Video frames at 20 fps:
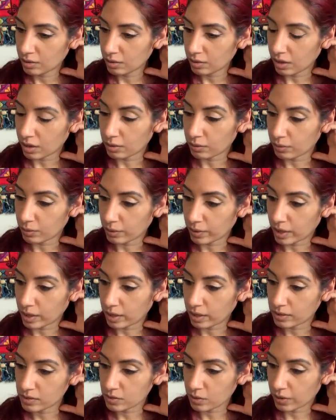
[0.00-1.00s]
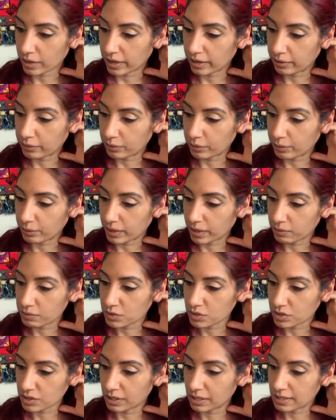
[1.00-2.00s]
I don't know what I
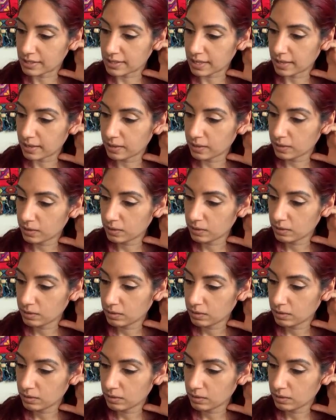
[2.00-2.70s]
was just going to say.